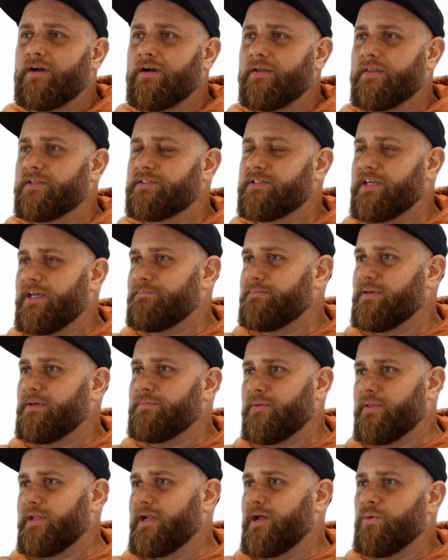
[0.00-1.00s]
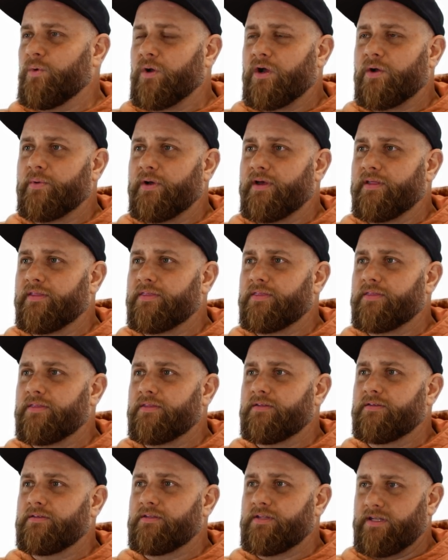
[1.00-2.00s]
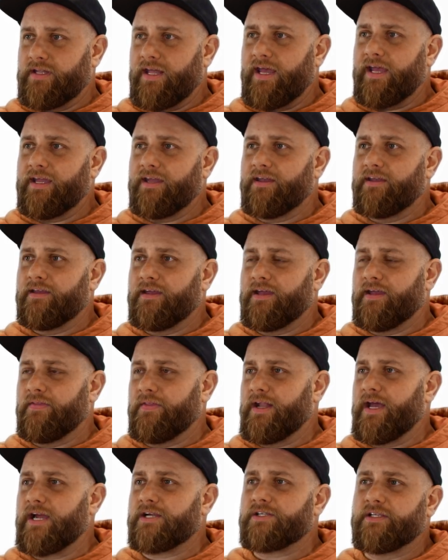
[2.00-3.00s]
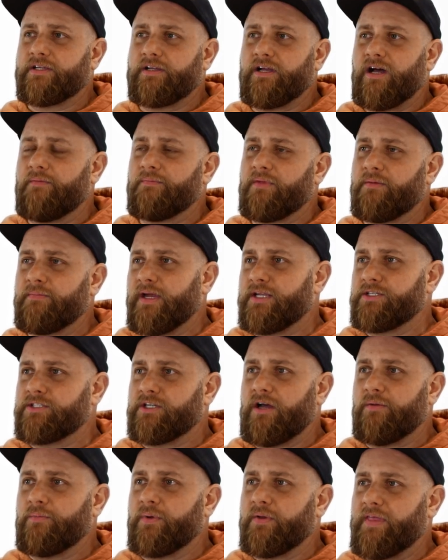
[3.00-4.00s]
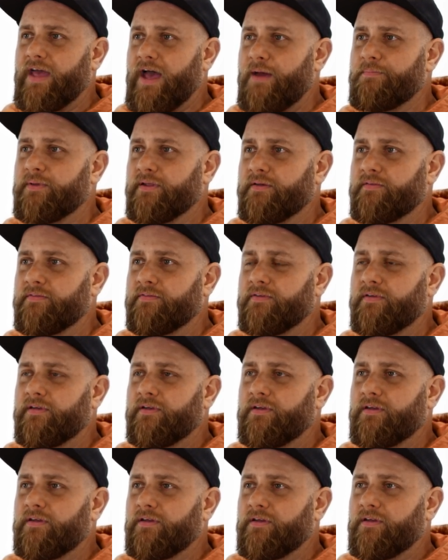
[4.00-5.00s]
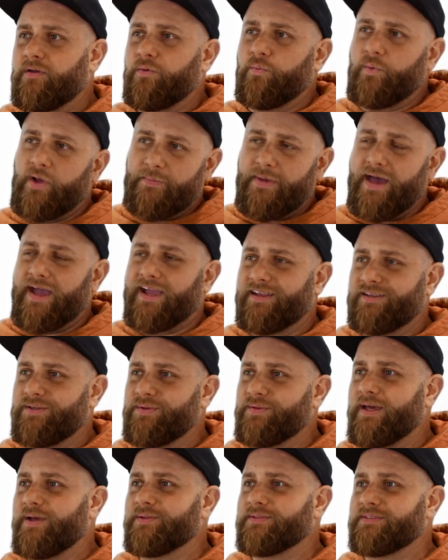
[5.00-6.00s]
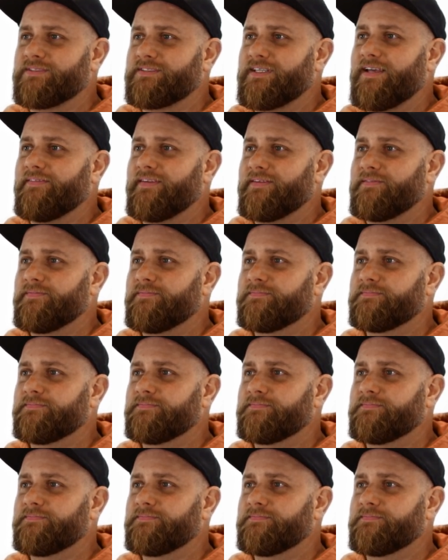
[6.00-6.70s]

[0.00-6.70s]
are the same people that I work with today and that actually got me my job with Aptiv way back in 2007.